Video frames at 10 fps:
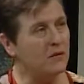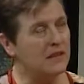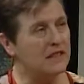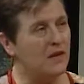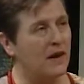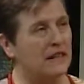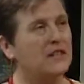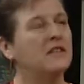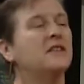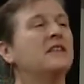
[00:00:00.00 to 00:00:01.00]
was going
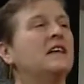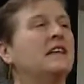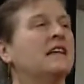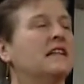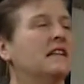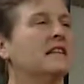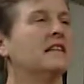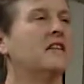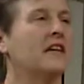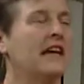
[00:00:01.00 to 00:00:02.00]
to
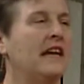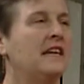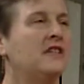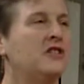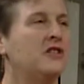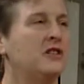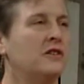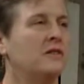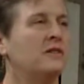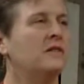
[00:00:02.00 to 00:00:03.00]
look
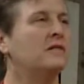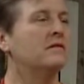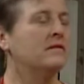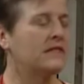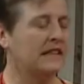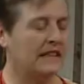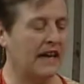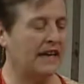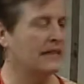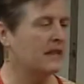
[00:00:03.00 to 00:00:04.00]
into
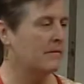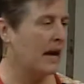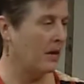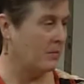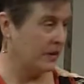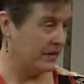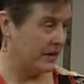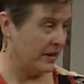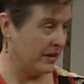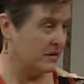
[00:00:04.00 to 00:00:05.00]
getting some help with
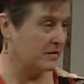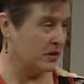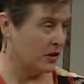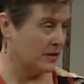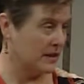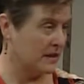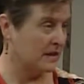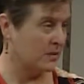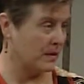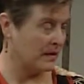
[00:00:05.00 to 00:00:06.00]
their
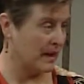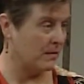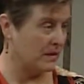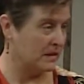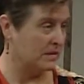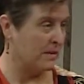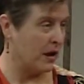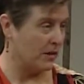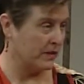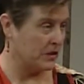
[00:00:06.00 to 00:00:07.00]
services, whether that was
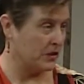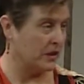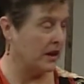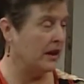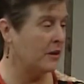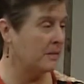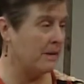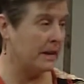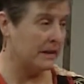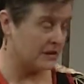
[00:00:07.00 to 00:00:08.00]
power of attorney or
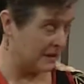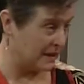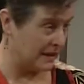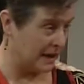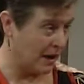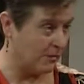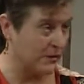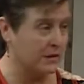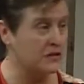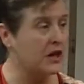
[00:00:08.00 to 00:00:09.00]
maybe they just need help
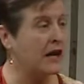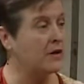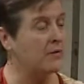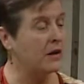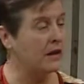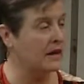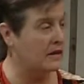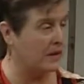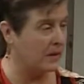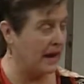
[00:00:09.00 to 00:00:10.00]
with their checkbook
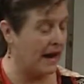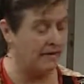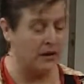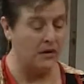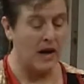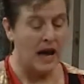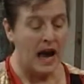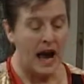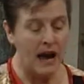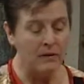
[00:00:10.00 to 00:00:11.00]
or what have you,
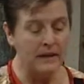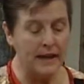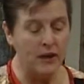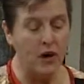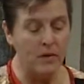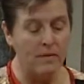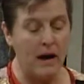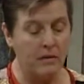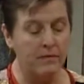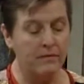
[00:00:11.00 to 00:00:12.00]
how would they go
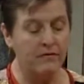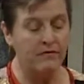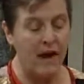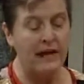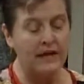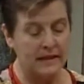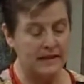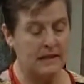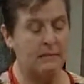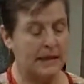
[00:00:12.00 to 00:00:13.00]
about finding
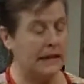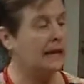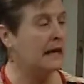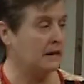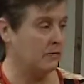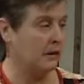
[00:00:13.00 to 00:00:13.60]
somebody that's